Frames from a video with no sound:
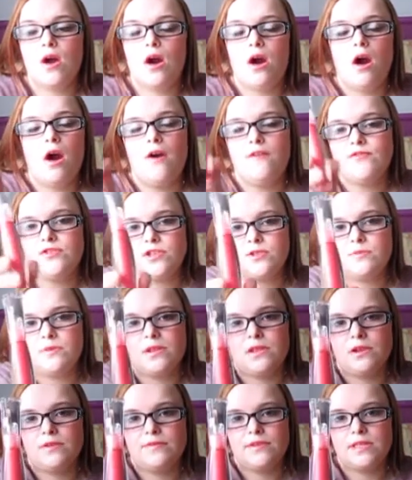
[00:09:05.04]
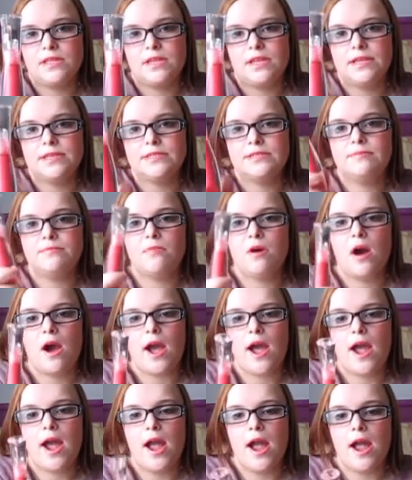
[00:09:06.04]
I've just been loving this.
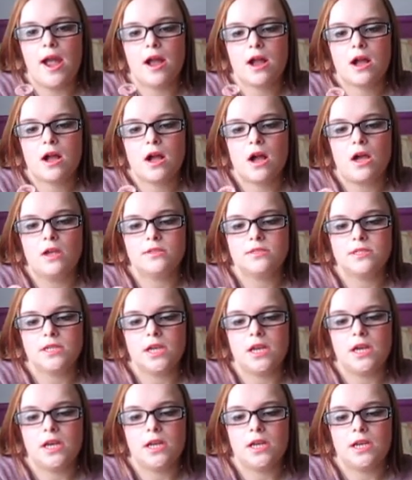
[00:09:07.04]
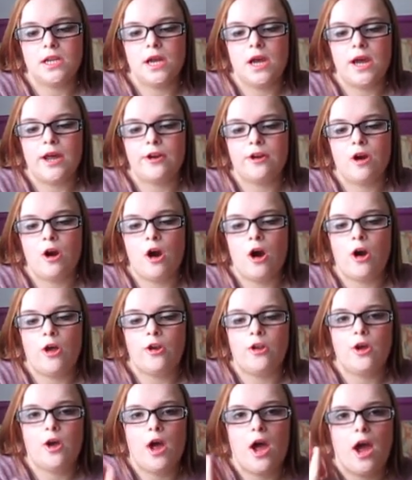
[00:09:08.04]
My cousin and aunt
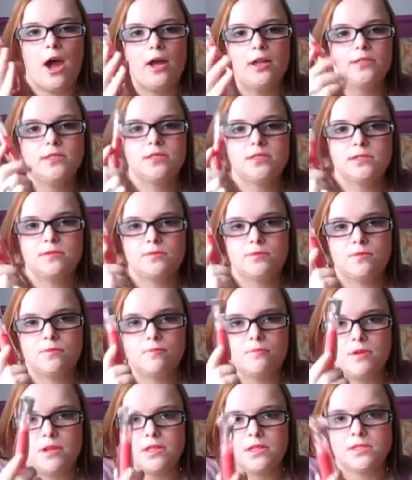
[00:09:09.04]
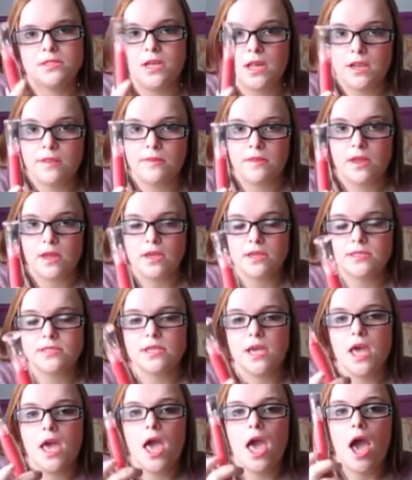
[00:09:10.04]
had been selling these,
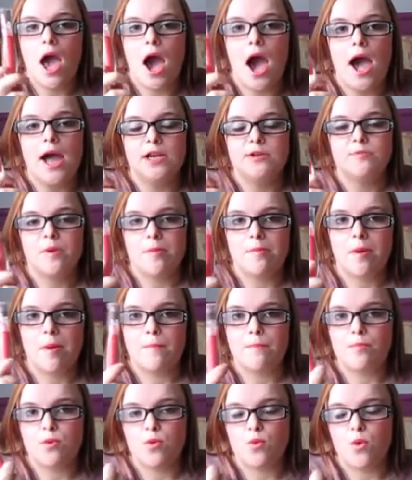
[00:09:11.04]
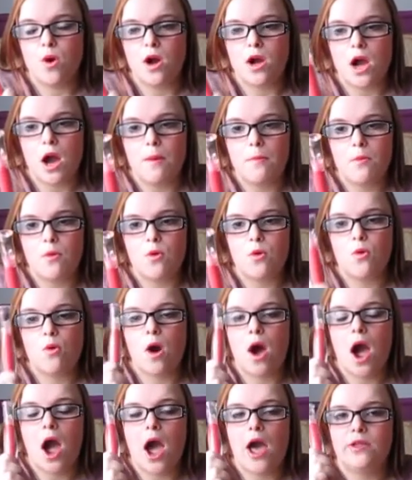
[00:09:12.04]
and my mum bought a couple,
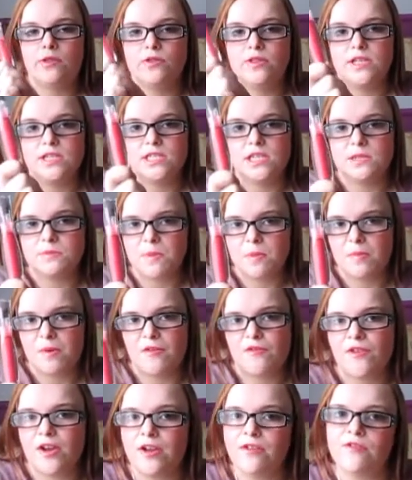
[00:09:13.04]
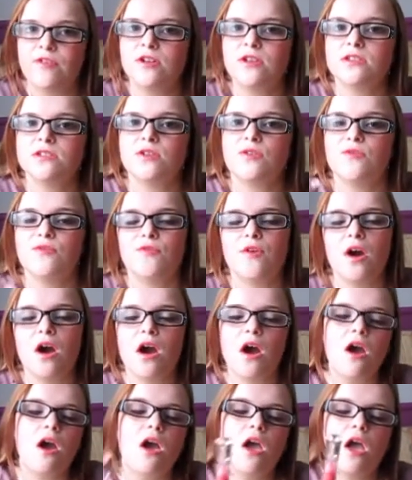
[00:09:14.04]
and this has been my favourite so
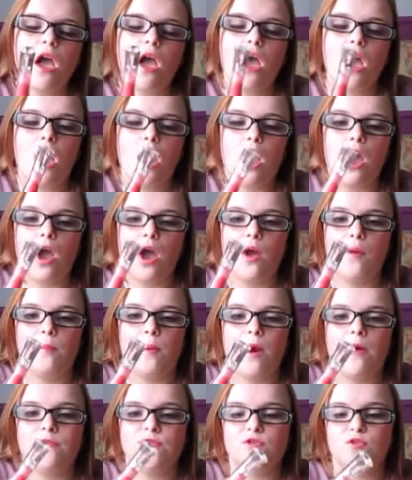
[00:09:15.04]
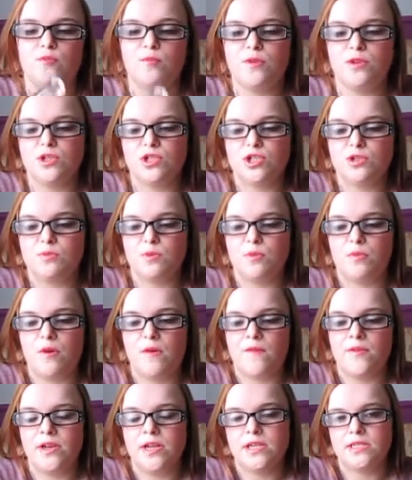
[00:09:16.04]
far. I've sort of just been
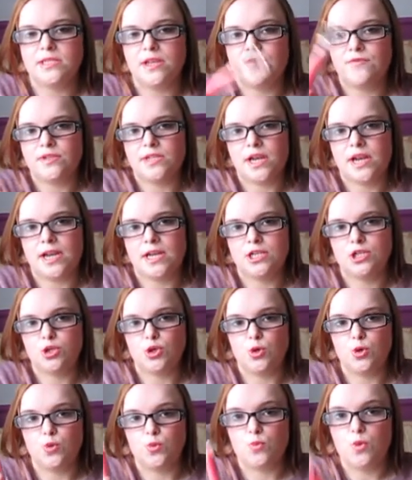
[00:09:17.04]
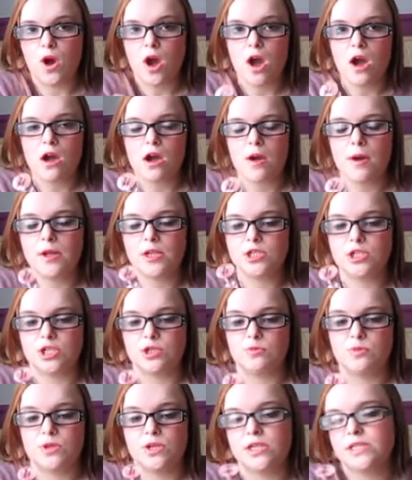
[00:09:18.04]
wearing this every day to work, just
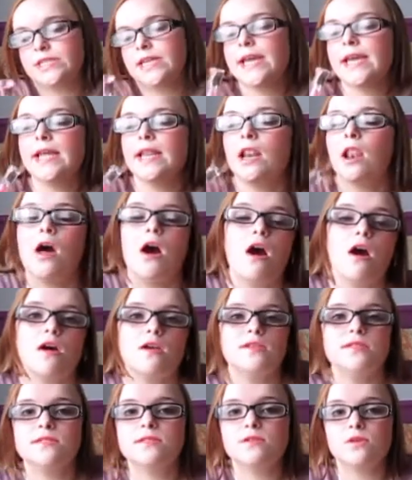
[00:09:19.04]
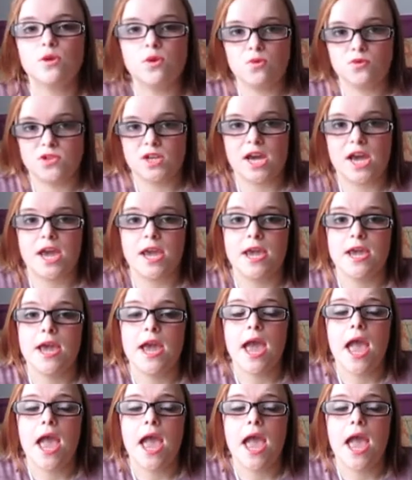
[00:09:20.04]
because it lasts all day